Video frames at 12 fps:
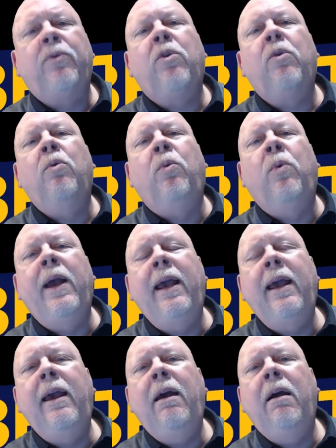
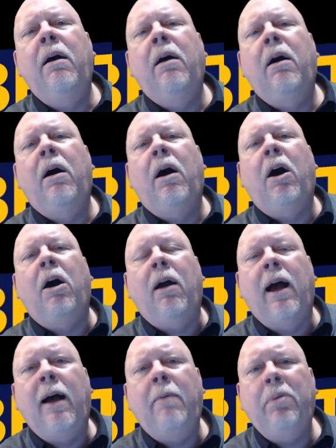we are
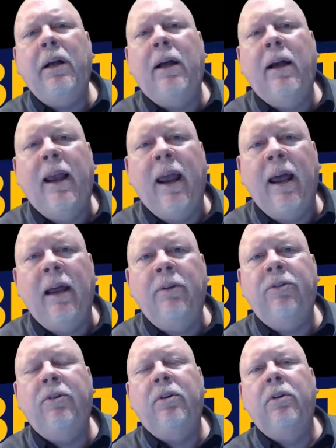up
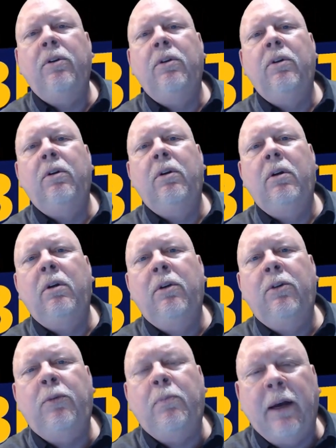against
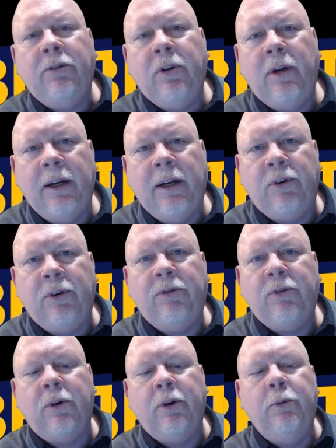special interest
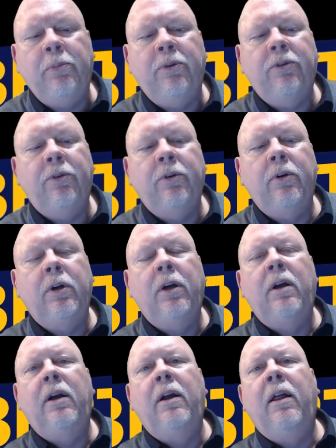groups
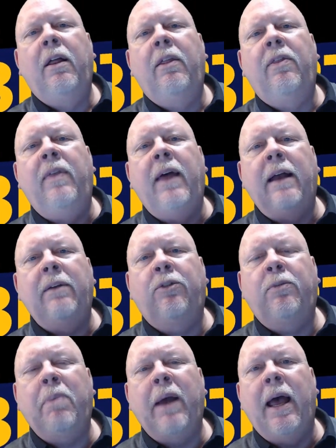that
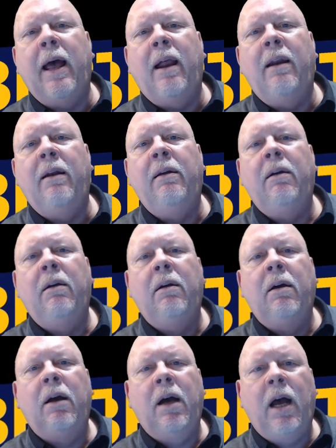spend
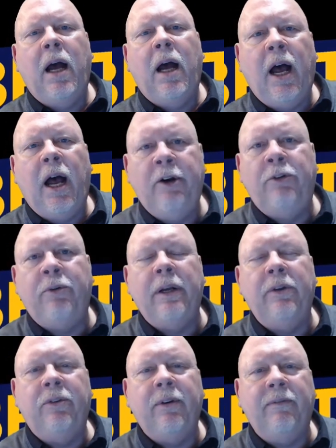
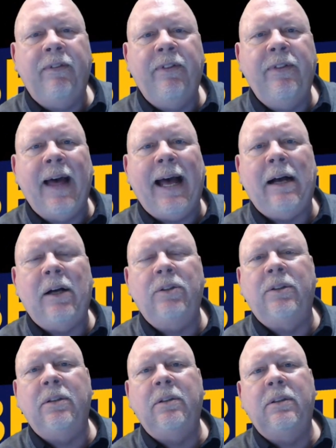hundreds of
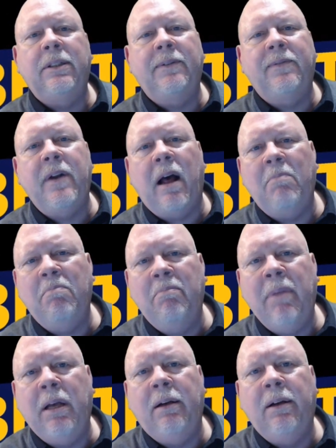thousands, if not
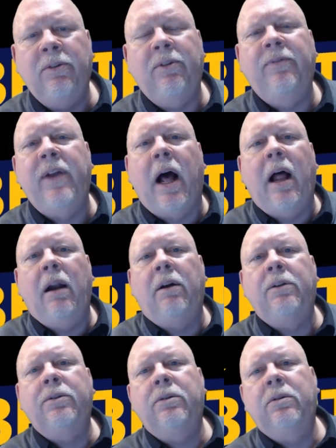millions of
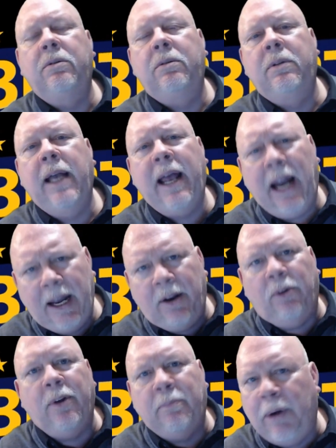dollars. And I
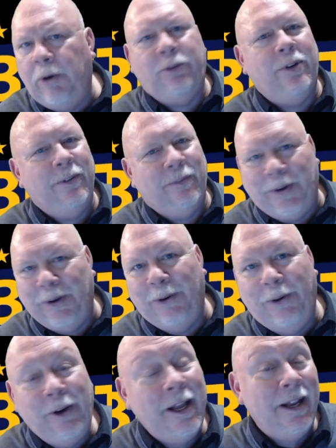know that most of
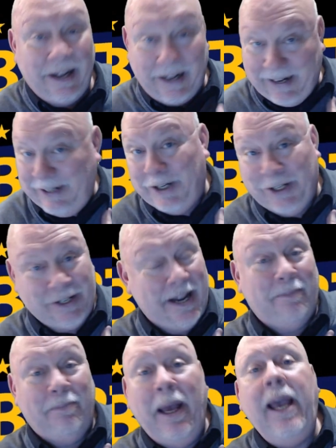you, just
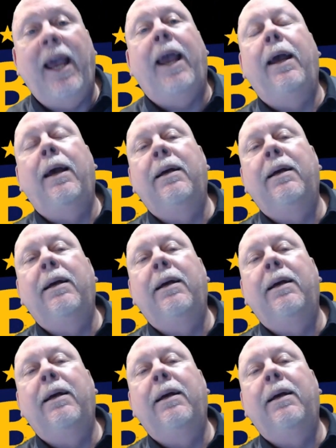like me,